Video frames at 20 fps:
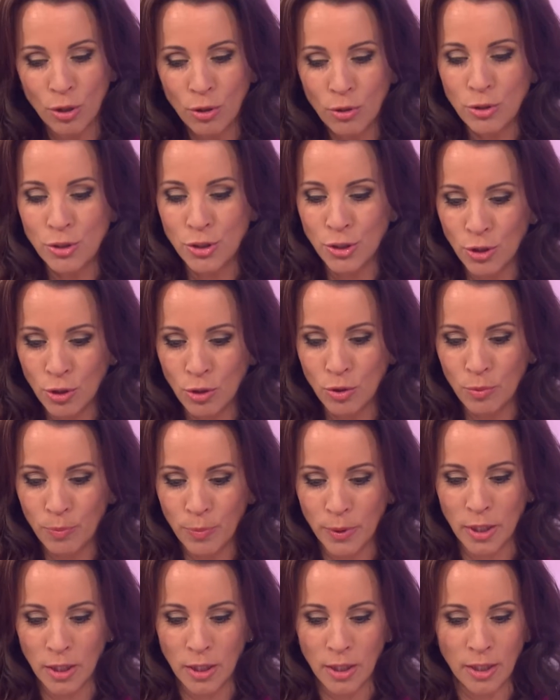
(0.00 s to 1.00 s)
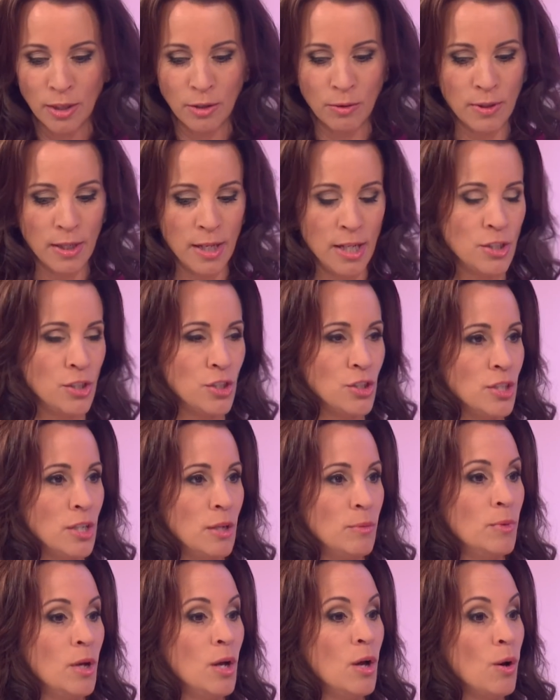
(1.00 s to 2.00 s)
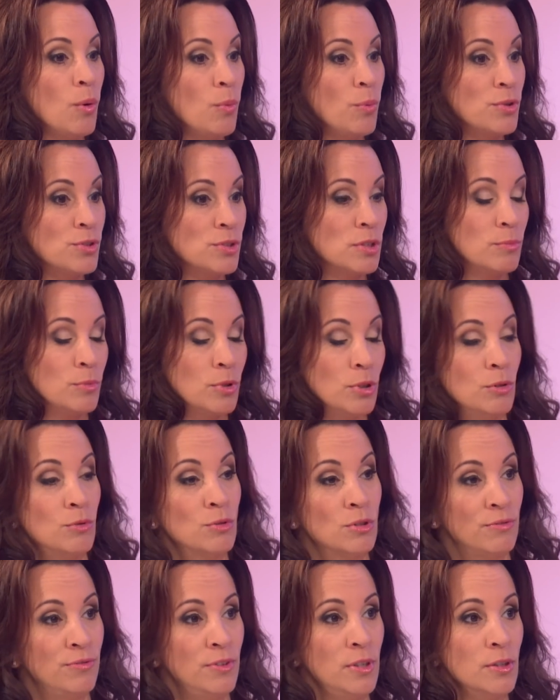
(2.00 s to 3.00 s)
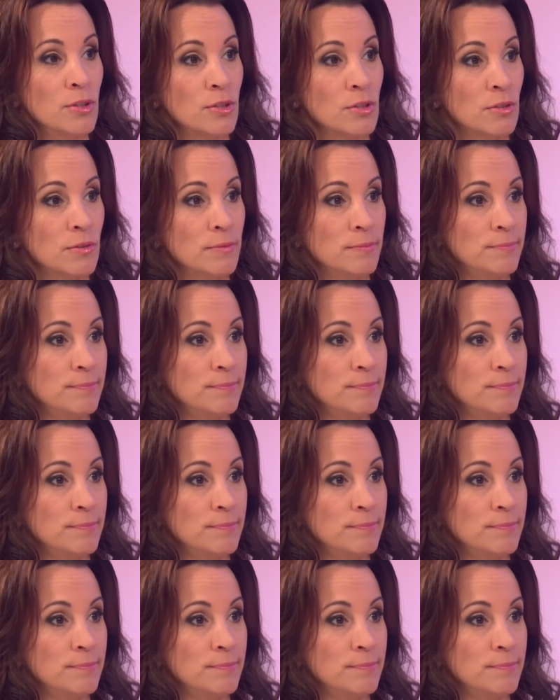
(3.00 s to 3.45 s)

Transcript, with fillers: Could you be in a relationship with someone who's a flirt?